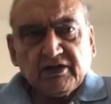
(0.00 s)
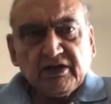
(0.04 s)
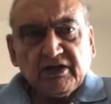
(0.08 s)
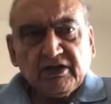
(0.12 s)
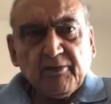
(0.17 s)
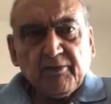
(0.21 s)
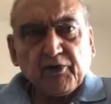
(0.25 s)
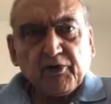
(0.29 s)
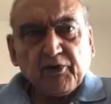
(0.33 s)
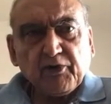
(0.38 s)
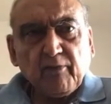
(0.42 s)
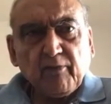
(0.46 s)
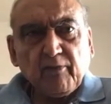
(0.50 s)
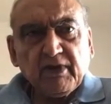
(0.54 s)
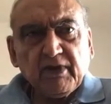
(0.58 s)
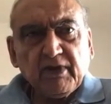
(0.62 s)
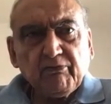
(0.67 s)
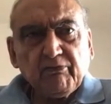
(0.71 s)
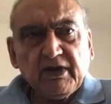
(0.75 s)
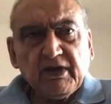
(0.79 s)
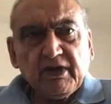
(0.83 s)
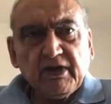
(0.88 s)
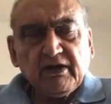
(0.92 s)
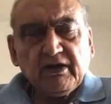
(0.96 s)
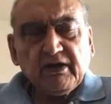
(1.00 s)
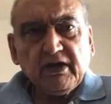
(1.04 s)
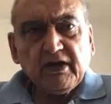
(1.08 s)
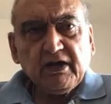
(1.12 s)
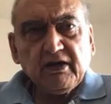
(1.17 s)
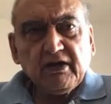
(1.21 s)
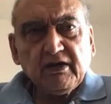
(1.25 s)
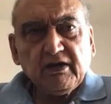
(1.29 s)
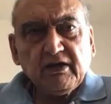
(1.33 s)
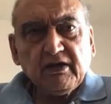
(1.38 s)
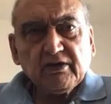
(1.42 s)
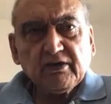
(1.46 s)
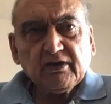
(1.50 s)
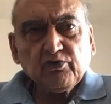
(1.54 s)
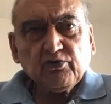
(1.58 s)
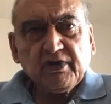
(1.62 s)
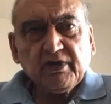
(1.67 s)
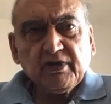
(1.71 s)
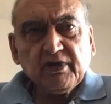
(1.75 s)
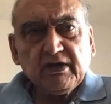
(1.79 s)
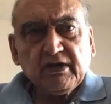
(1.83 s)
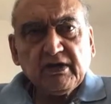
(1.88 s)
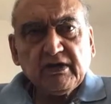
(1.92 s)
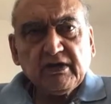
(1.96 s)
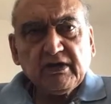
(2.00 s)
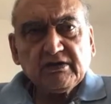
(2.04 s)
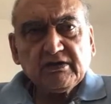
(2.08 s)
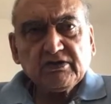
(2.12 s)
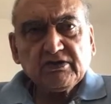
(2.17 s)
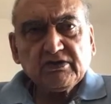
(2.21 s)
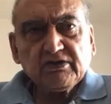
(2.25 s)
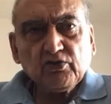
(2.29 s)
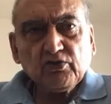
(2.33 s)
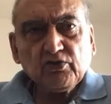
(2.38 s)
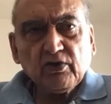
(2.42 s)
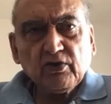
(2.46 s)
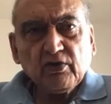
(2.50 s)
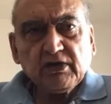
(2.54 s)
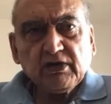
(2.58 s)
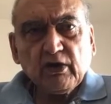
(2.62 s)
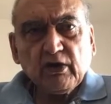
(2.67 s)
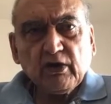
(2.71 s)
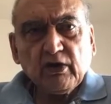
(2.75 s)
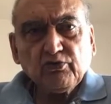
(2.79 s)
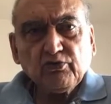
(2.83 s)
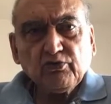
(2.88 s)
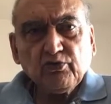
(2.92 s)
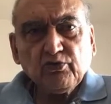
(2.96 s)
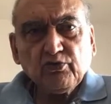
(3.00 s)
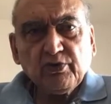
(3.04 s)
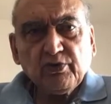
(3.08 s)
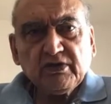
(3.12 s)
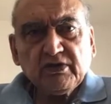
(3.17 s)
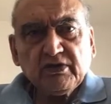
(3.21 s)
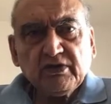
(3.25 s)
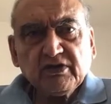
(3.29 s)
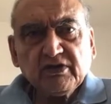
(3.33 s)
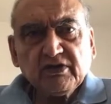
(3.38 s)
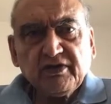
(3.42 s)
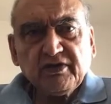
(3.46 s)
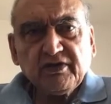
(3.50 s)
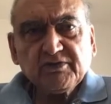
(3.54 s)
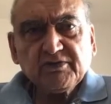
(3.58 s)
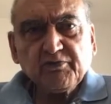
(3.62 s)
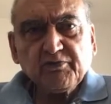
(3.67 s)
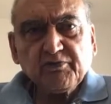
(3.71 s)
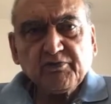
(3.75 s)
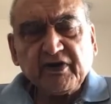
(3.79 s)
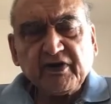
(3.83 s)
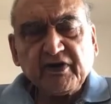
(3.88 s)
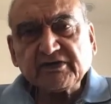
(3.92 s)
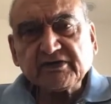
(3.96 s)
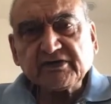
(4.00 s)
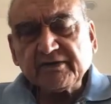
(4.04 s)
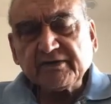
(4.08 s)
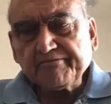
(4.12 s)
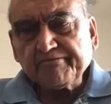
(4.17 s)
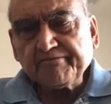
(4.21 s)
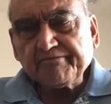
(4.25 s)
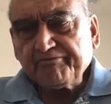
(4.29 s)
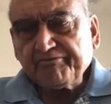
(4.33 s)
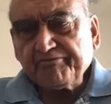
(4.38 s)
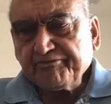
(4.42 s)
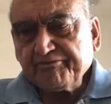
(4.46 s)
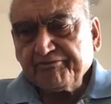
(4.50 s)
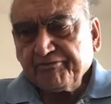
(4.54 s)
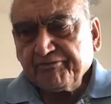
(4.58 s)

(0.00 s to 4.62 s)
See, the problem in India today is not how to increase production.